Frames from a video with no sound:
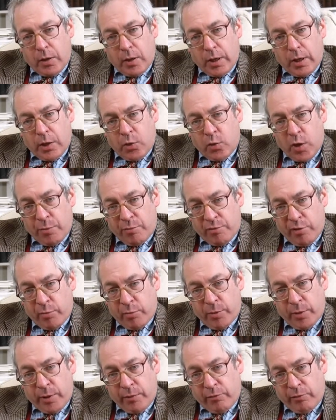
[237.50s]
It quite
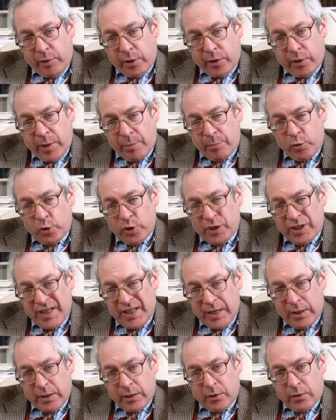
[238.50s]
probably, for example,
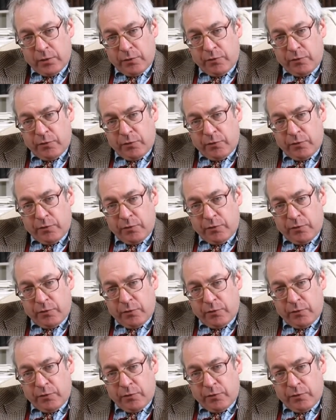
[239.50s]
didn't